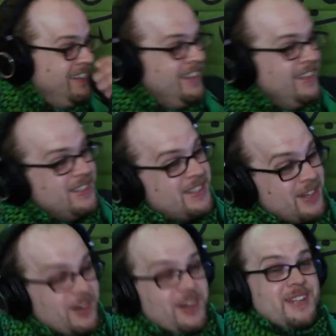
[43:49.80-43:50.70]

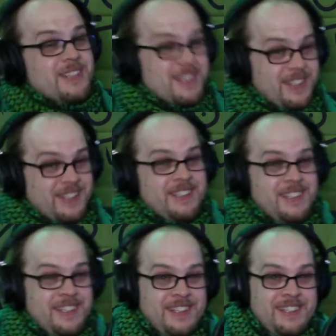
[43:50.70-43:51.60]
Seriously.
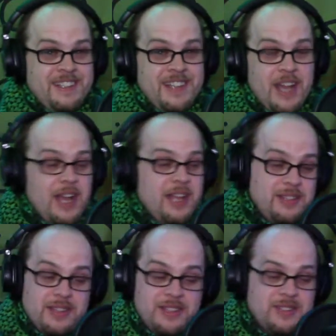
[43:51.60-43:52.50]

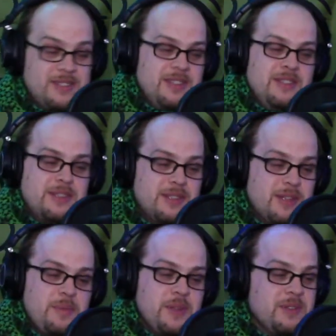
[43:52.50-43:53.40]
It's
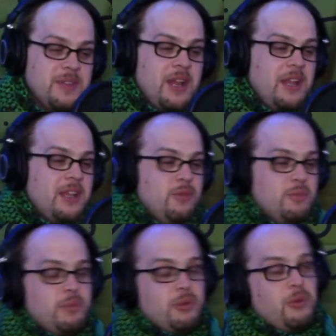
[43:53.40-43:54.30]
something that I could
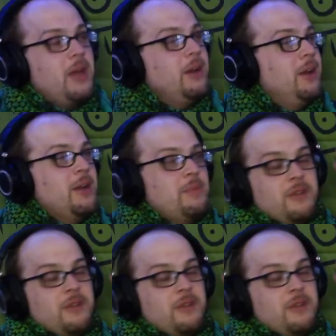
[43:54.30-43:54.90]
prattle on about